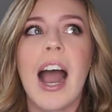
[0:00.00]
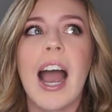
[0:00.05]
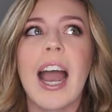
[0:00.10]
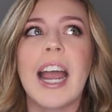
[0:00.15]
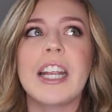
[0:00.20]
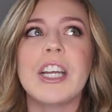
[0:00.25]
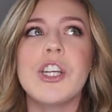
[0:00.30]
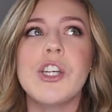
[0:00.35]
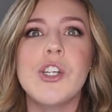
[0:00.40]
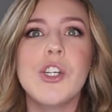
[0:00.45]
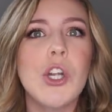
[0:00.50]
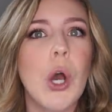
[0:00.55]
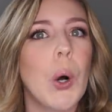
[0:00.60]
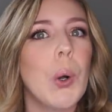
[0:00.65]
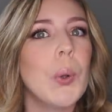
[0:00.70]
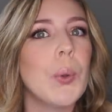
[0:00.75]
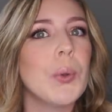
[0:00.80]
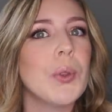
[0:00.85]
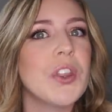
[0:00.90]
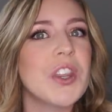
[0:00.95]
I
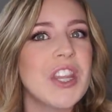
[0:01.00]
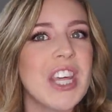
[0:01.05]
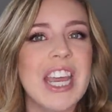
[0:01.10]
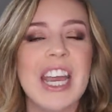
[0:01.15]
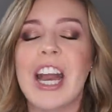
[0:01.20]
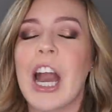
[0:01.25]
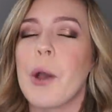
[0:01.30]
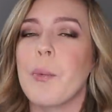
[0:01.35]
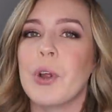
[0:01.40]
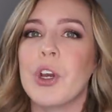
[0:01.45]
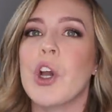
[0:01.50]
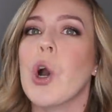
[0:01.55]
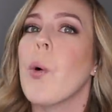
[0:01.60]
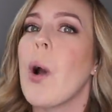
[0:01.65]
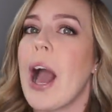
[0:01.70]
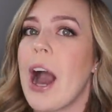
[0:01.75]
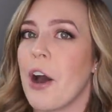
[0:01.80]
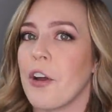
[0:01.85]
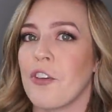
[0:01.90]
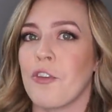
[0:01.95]
don't think I would go
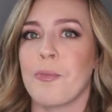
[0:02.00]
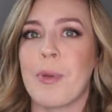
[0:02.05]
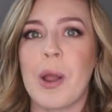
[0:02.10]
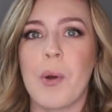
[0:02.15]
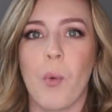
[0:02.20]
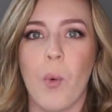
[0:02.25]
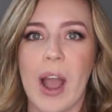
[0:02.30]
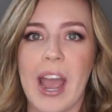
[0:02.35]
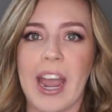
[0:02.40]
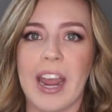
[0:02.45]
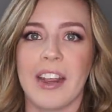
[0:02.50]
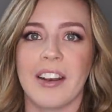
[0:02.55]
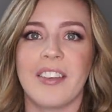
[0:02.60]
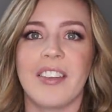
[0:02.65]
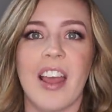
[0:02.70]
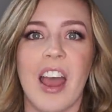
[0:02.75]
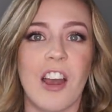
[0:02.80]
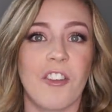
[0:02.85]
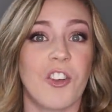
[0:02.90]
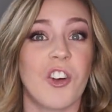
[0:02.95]
out of my way
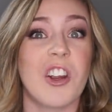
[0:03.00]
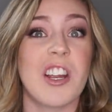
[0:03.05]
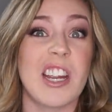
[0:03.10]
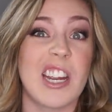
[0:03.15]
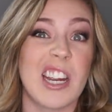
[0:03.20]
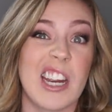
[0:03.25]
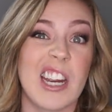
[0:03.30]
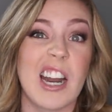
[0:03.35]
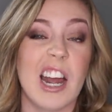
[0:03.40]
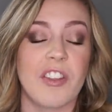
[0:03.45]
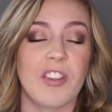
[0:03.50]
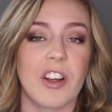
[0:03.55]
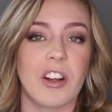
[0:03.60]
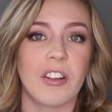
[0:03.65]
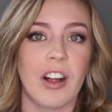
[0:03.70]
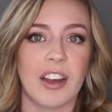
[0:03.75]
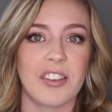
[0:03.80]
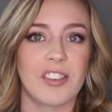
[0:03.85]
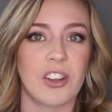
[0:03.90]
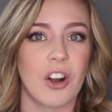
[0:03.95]
to ever eat at the
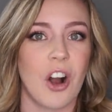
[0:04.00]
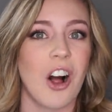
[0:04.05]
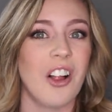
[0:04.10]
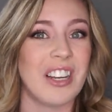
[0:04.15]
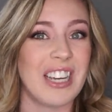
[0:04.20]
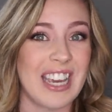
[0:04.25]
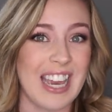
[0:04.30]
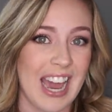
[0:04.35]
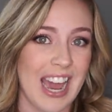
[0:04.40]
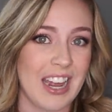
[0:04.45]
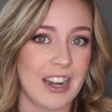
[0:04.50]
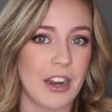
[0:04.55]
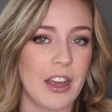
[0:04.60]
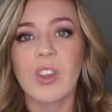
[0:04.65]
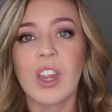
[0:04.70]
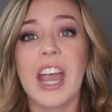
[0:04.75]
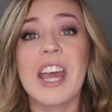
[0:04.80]
Classic Hall again.